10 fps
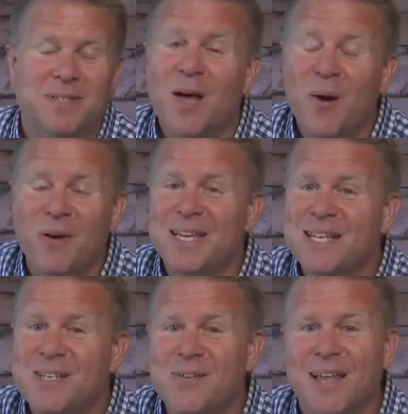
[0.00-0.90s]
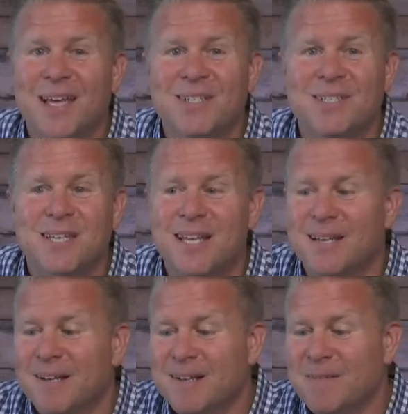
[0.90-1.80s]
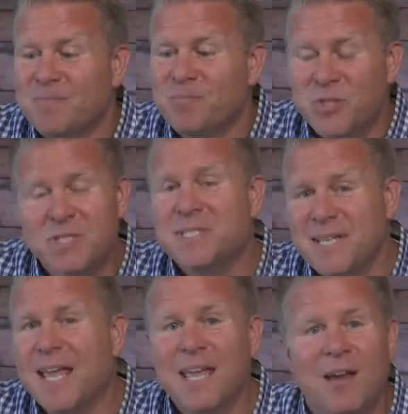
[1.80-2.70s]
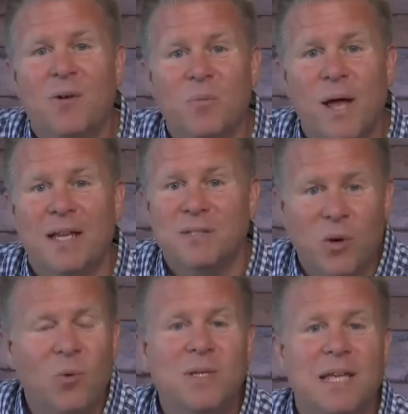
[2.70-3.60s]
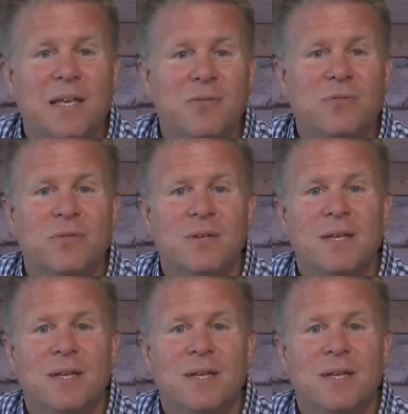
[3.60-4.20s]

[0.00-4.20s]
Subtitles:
No, He didn't do that. He just said, just stay here and wait. Don't leave.